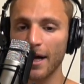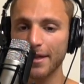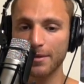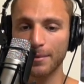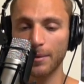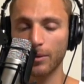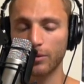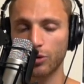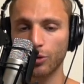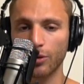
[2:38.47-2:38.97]

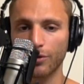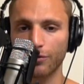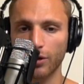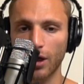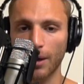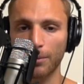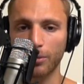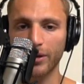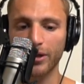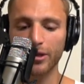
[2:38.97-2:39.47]
Some people doing it for
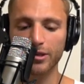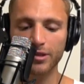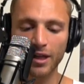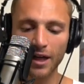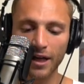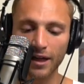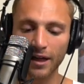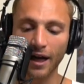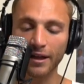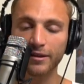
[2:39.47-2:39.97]
a couple years.
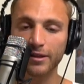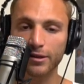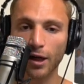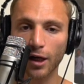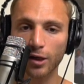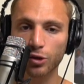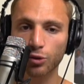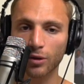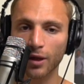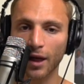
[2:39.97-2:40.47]
Got to
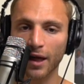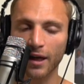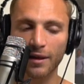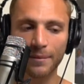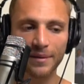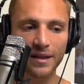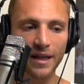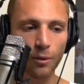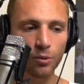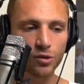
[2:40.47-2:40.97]
talk to a lot of
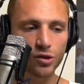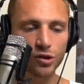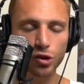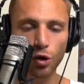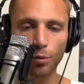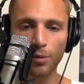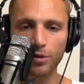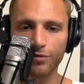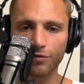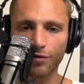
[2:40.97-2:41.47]
them, and that was
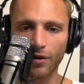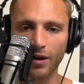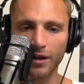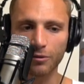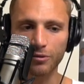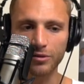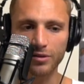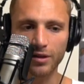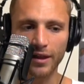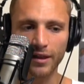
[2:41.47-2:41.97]
so much fun.
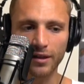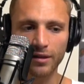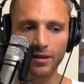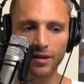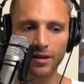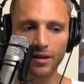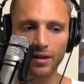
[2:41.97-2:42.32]
It was like